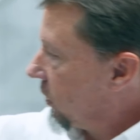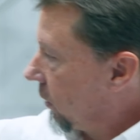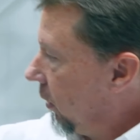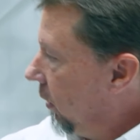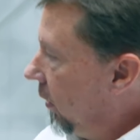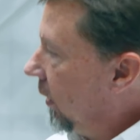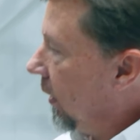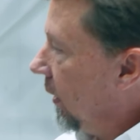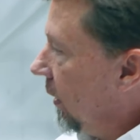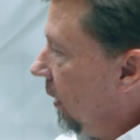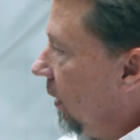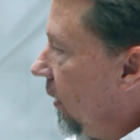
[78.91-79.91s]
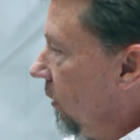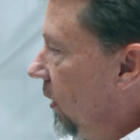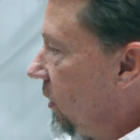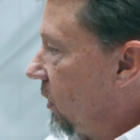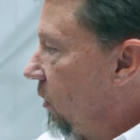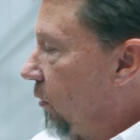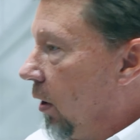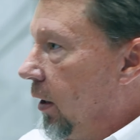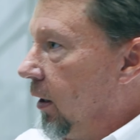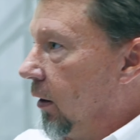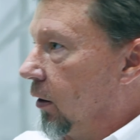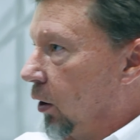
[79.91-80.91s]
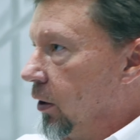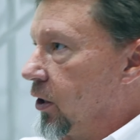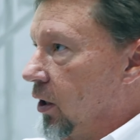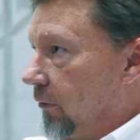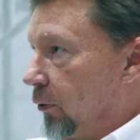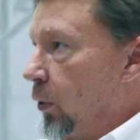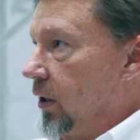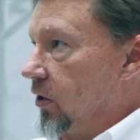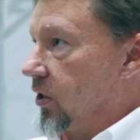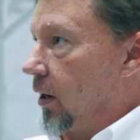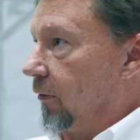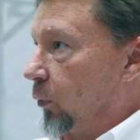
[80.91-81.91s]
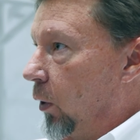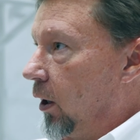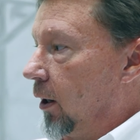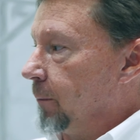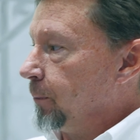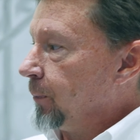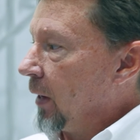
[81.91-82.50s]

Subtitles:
screen, this is running collision avoidance software,